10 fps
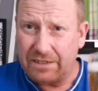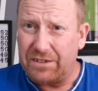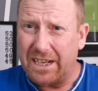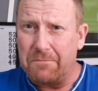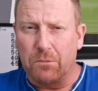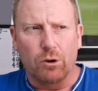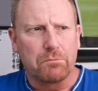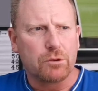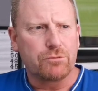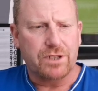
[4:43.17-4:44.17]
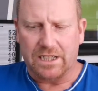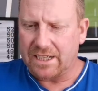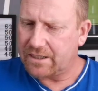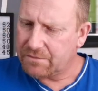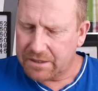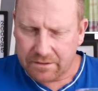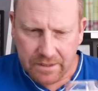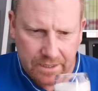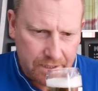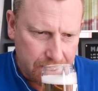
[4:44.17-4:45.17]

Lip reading: Definitely getting more malt in that as well.